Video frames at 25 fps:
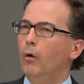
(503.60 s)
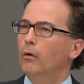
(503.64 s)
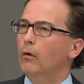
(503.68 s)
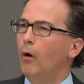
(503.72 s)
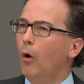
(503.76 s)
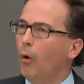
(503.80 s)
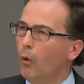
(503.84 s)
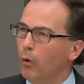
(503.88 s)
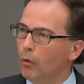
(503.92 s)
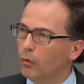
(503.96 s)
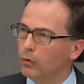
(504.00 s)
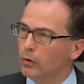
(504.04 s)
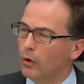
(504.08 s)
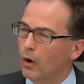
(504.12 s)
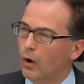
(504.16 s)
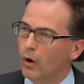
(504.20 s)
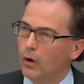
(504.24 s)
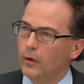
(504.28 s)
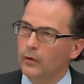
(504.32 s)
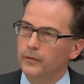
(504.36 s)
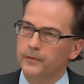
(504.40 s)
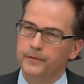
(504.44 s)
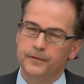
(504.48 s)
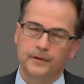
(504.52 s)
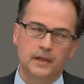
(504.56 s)

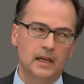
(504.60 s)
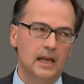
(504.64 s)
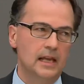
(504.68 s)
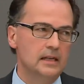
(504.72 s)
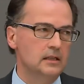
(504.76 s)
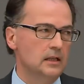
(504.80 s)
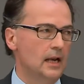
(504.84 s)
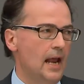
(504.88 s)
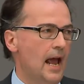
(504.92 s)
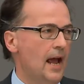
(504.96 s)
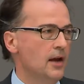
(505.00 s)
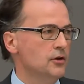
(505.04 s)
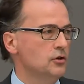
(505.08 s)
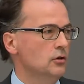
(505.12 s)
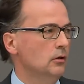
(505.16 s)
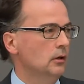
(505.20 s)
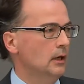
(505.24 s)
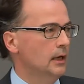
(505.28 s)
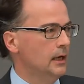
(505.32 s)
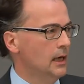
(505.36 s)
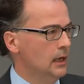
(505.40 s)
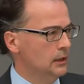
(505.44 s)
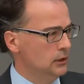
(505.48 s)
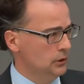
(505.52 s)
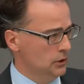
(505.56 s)
all of the international
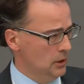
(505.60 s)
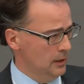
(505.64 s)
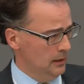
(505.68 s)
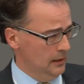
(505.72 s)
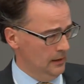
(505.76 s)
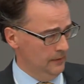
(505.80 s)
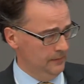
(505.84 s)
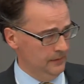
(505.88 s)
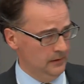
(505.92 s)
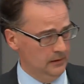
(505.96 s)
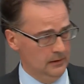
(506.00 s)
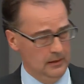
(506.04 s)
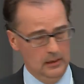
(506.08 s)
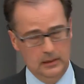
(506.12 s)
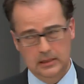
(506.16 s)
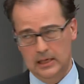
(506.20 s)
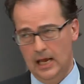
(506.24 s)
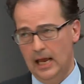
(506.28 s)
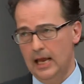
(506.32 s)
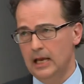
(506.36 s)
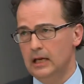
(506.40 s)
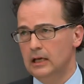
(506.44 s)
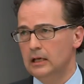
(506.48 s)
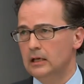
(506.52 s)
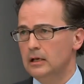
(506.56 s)
initiatives
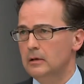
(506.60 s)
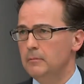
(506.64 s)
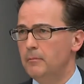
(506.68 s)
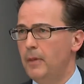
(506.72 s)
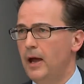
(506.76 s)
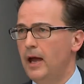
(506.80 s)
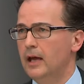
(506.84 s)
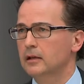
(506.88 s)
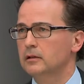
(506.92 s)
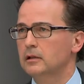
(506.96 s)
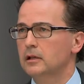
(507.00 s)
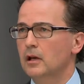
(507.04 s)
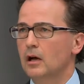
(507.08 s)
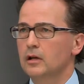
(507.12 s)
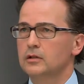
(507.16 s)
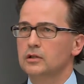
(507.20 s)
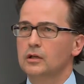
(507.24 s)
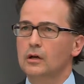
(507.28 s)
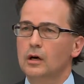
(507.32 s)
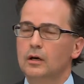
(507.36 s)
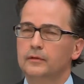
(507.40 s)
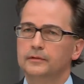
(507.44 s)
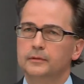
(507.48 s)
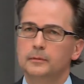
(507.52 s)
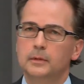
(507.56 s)
taken by the Dutch
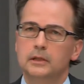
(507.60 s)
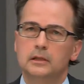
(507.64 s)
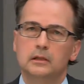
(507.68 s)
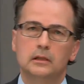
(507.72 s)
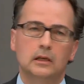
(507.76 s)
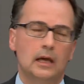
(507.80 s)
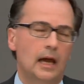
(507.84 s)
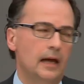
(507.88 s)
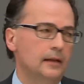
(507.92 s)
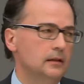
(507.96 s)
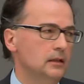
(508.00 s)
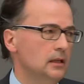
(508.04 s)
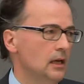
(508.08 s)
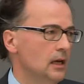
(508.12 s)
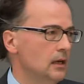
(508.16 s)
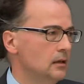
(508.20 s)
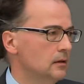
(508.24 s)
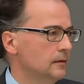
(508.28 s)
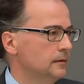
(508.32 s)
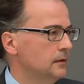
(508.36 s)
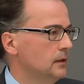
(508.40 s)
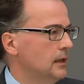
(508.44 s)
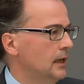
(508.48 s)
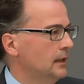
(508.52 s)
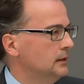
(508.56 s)
government at the end
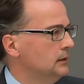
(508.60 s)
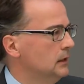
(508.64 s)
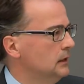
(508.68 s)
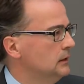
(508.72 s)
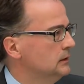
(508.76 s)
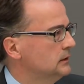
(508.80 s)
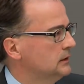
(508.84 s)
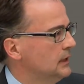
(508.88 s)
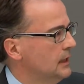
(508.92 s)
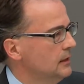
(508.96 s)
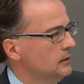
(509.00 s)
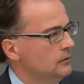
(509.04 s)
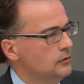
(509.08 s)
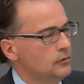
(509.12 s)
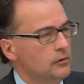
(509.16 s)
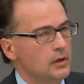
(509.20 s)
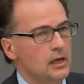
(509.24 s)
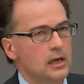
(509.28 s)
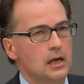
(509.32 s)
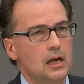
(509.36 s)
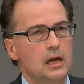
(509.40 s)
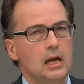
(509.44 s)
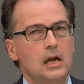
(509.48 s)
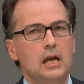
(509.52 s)
of the 19th century.